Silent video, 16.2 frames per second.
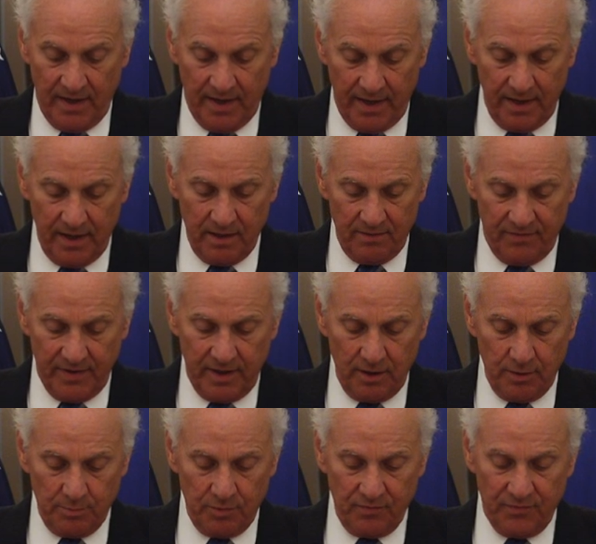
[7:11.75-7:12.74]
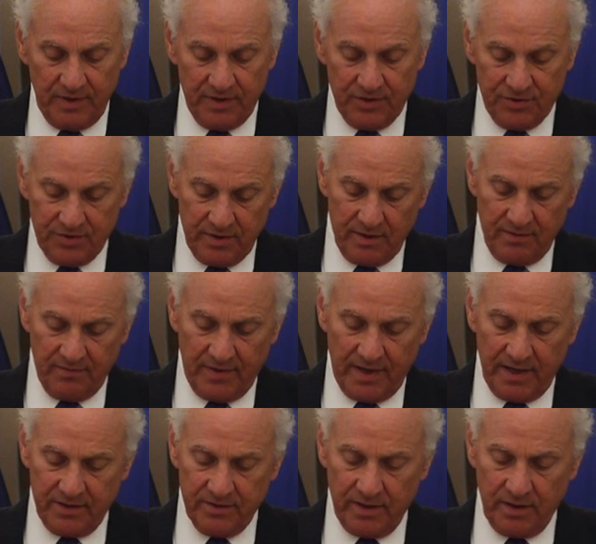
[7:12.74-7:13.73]
and available for
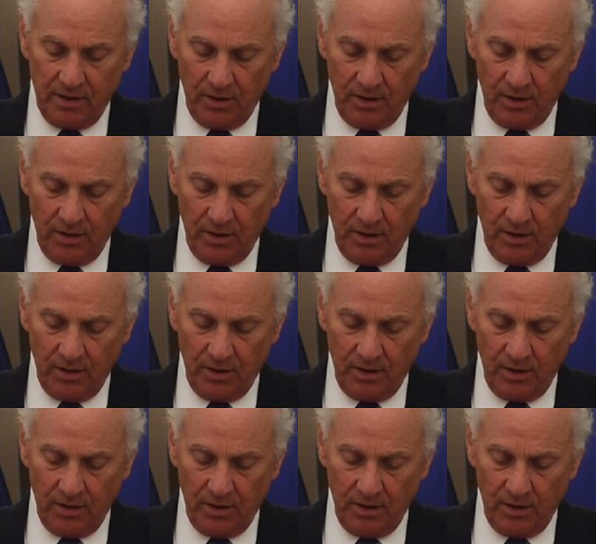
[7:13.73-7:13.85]
incentivizing